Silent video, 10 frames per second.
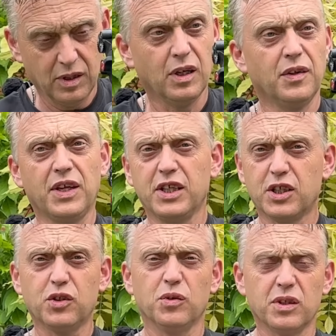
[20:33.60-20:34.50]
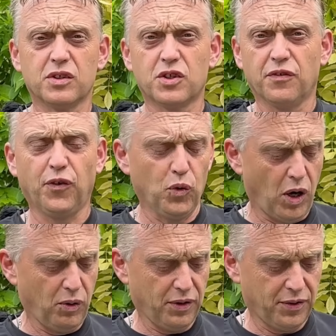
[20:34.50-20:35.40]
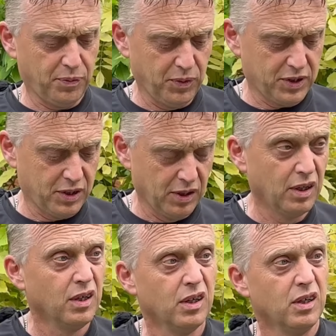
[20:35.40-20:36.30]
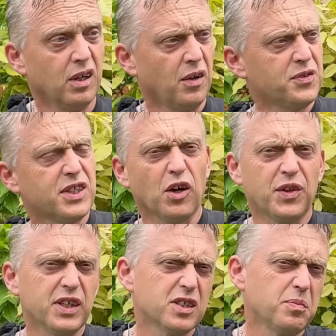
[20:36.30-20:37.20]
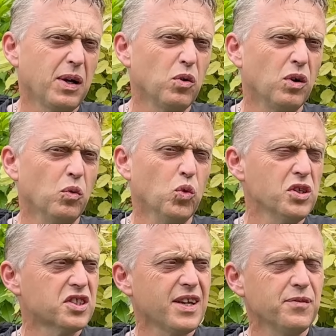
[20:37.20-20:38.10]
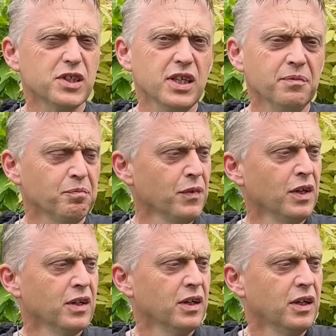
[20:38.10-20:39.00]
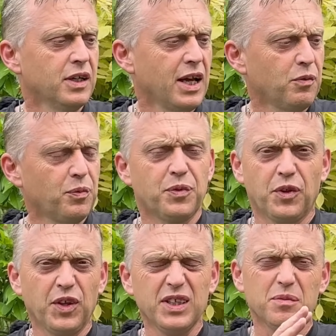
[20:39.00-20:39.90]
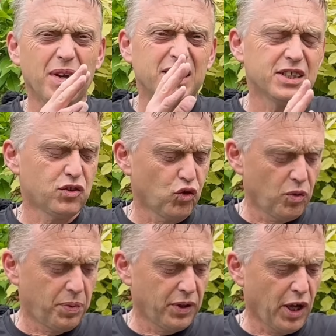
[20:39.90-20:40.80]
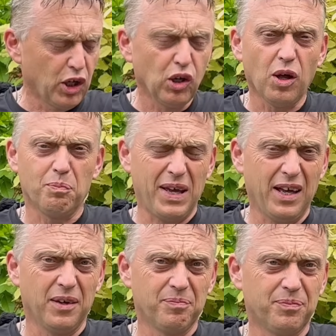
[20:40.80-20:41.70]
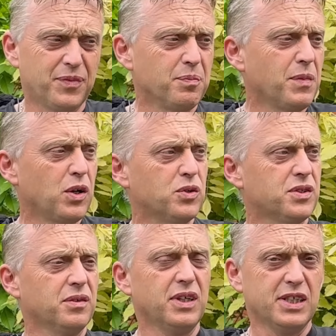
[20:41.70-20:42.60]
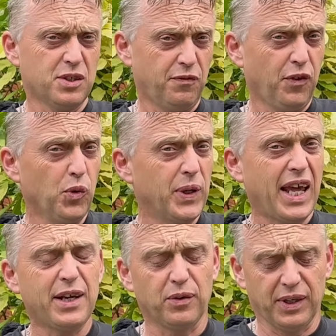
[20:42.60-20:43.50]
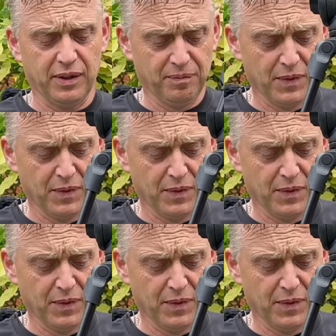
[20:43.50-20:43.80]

and then you can do it to the full height, which obviously I think it's about 170. Now, the thing that makes this tripod a lot better than most is the fluid head on it.